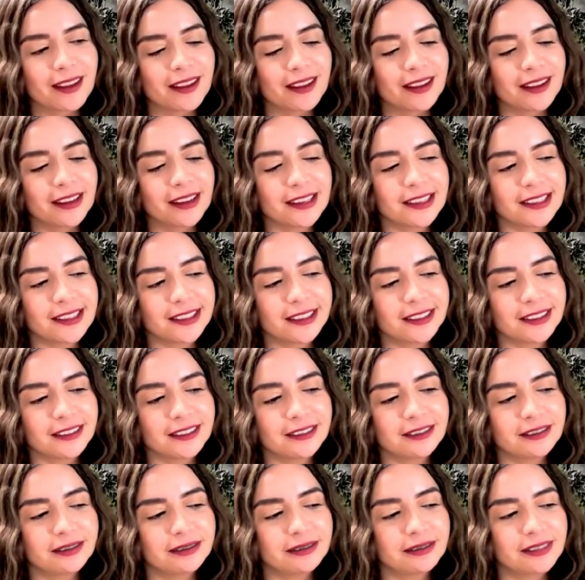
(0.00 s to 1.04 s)
uh,
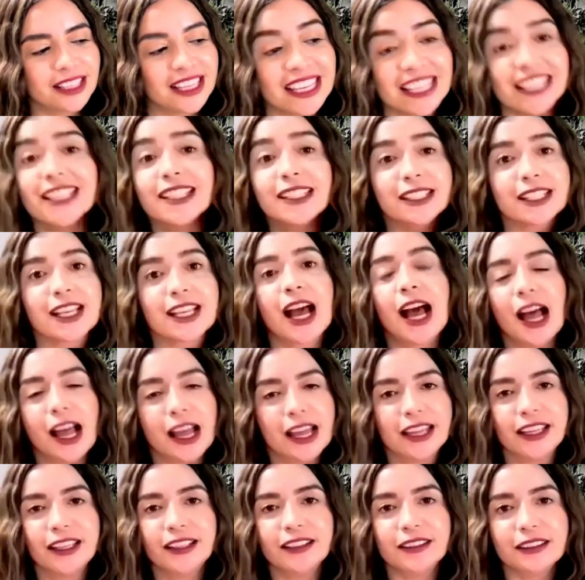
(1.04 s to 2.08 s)
is
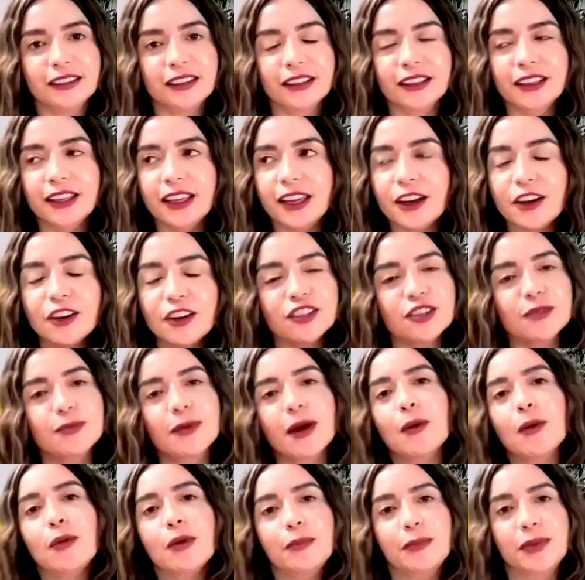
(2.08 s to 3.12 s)
kind, uh, cares about
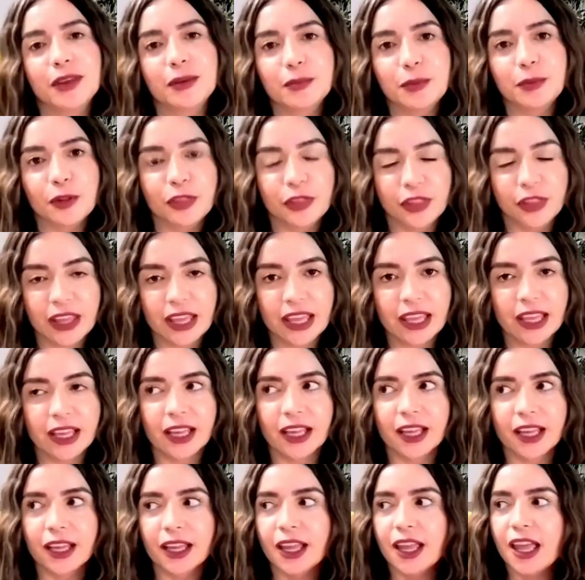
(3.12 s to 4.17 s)
what people
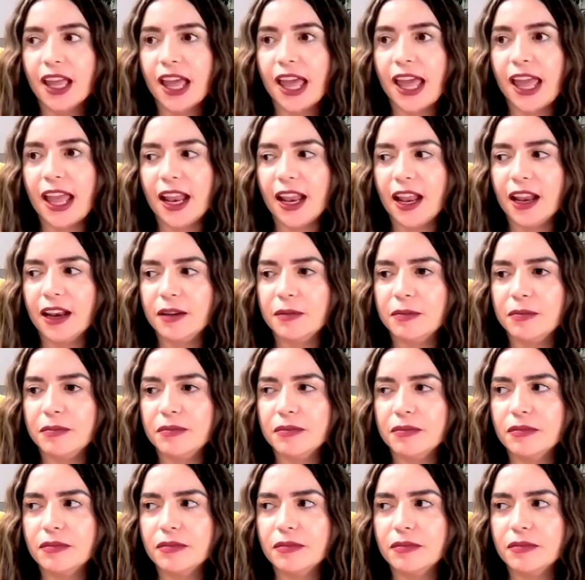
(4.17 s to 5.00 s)
think, and,